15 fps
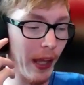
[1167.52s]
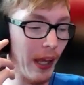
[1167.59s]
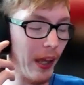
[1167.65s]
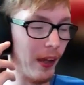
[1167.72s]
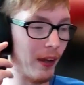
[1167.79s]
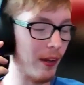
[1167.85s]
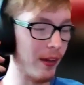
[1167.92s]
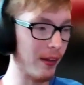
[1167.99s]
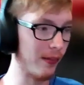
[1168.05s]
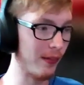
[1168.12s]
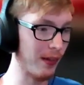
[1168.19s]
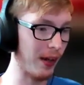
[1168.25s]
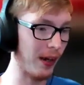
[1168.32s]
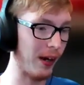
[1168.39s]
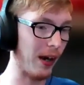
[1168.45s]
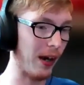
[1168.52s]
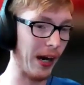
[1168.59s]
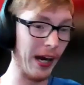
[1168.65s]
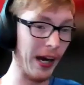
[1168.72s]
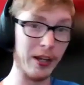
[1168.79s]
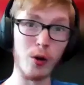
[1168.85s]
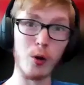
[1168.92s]
and
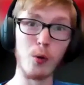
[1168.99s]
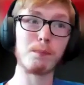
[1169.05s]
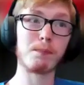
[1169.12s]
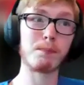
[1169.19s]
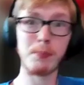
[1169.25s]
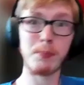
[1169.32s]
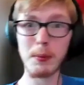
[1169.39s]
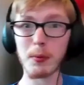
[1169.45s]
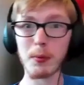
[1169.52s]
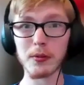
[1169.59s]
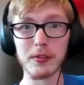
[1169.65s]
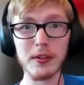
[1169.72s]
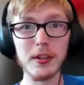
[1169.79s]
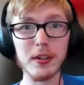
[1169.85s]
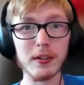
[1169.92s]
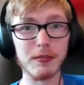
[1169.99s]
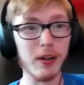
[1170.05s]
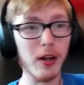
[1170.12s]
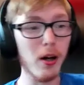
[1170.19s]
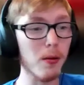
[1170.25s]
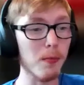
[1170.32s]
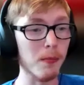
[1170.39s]
I hope people see your
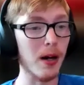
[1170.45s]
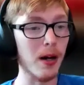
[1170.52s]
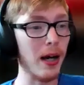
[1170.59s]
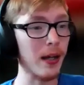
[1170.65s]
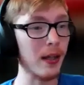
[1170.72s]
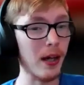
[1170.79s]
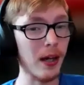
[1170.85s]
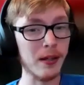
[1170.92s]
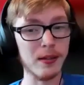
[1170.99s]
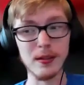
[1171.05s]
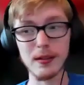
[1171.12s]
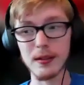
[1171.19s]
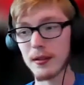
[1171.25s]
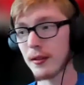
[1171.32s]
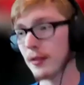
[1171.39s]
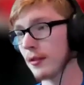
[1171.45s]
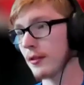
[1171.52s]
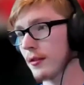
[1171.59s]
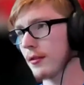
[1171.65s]
film. I, I it's